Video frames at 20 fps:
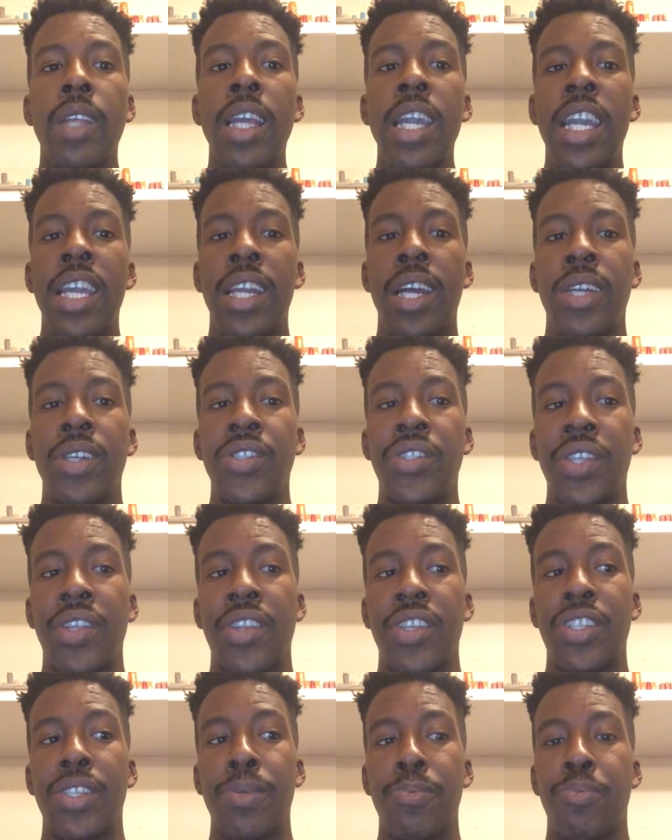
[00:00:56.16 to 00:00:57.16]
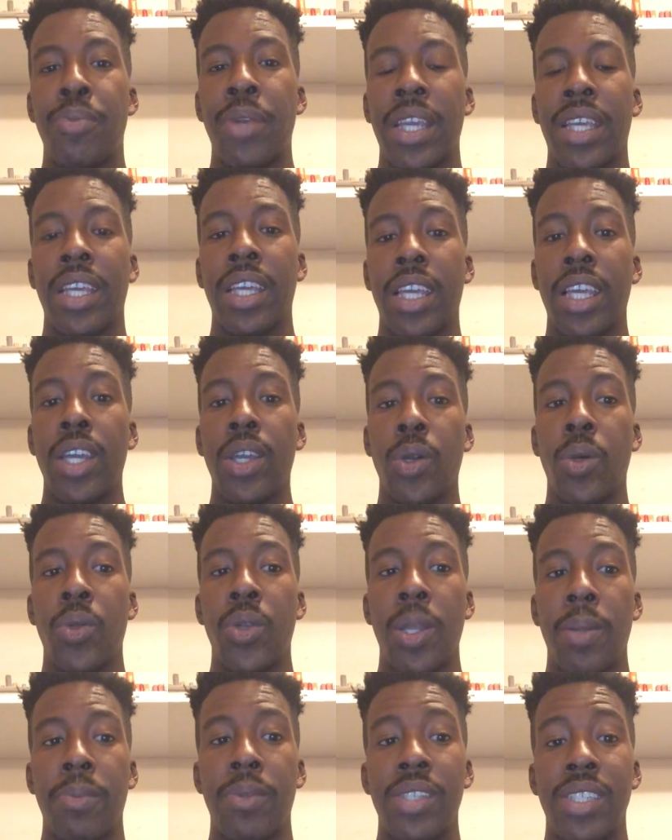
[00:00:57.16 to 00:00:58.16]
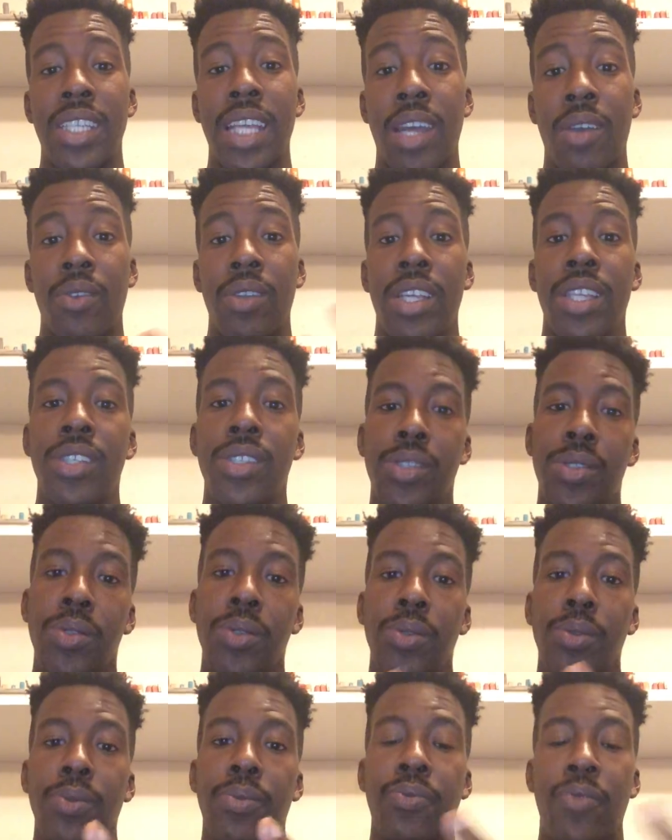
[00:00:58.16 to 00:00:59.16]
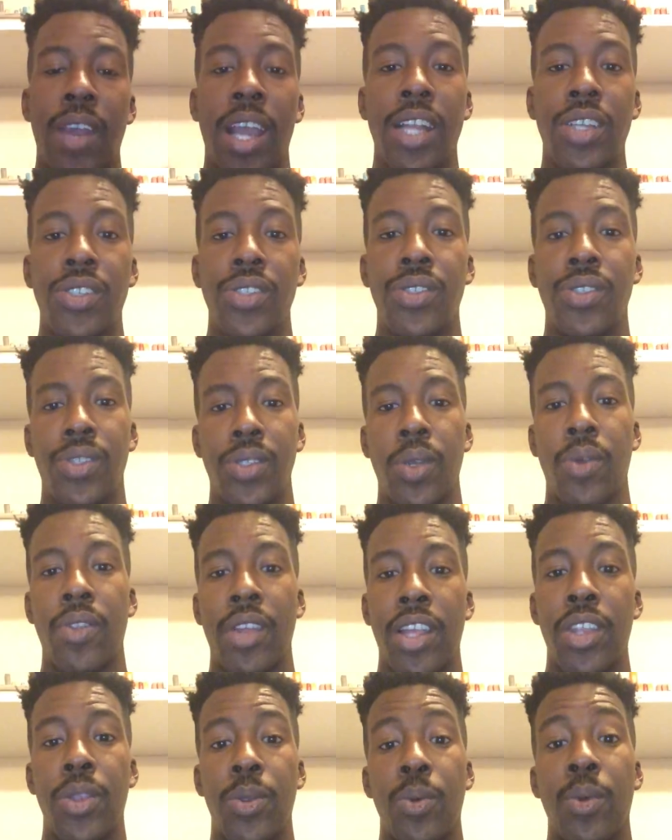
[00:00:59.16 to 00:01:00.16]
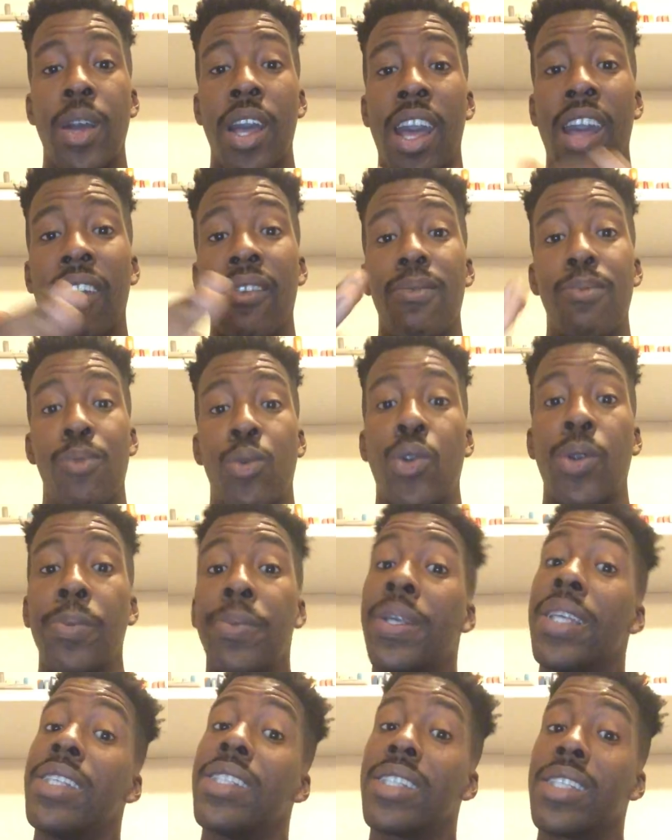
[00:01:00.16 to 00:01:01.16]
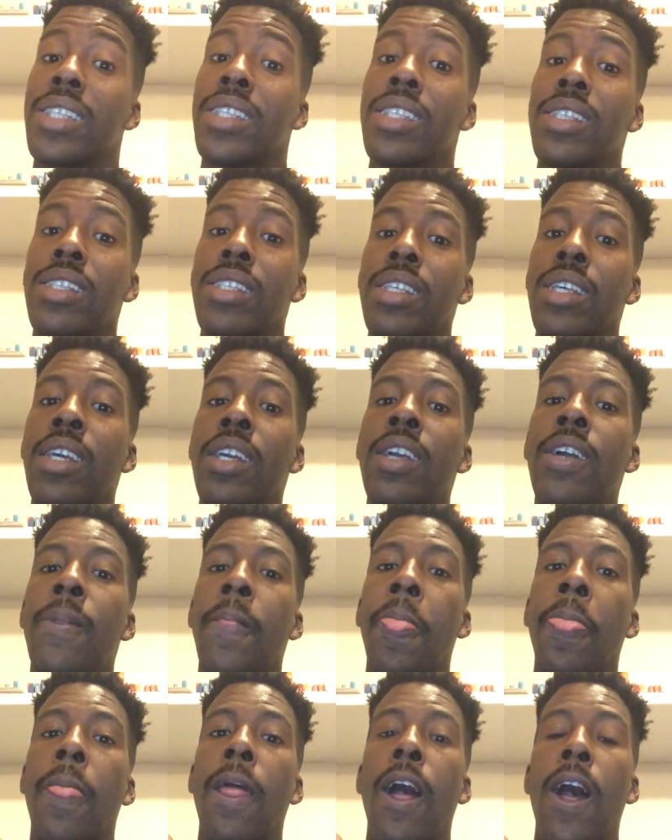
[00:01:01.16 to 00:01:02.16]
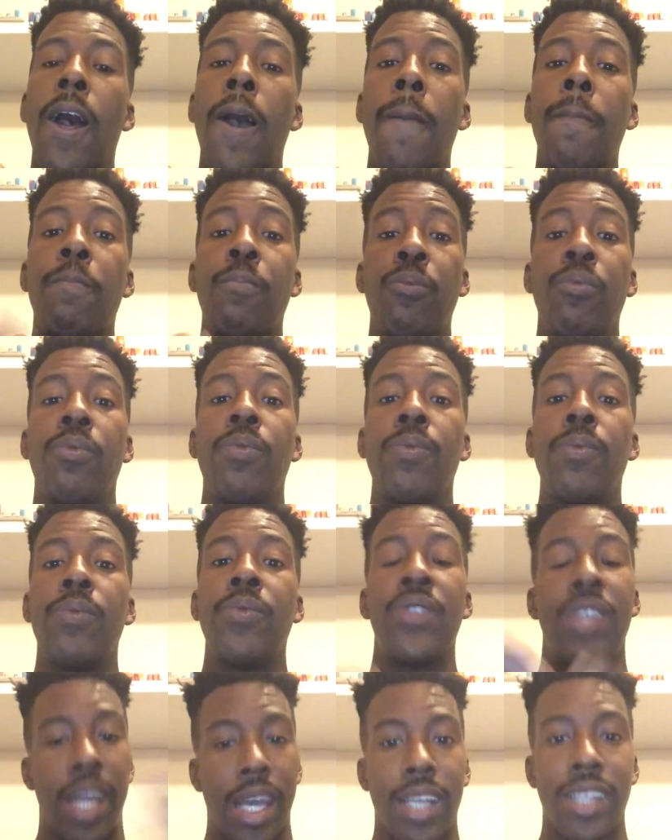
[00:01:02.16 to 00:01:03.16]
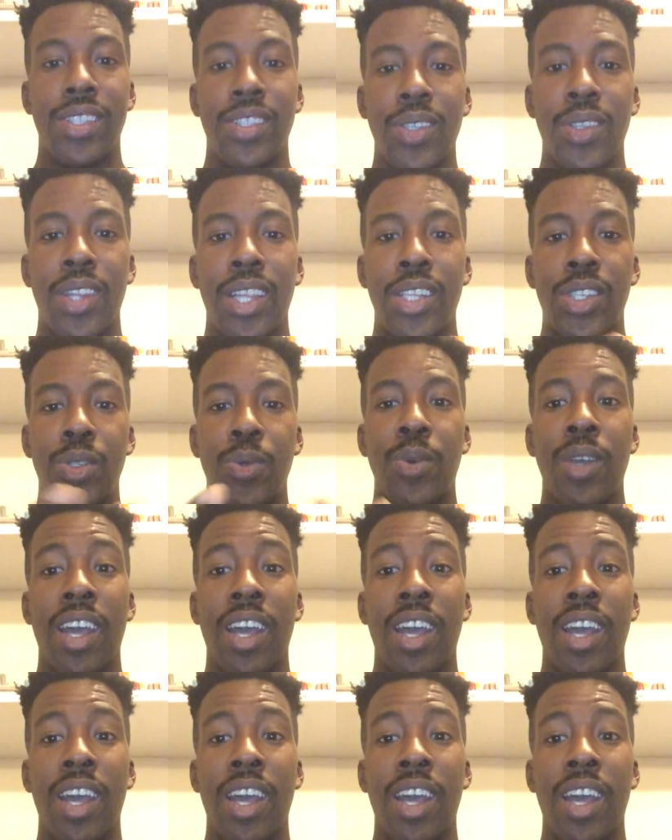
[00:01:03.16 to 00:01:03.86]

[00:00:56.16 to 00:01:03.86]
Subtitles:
and understand that you're breaking a whole number down into fractions so that you will have more pieces. So that you will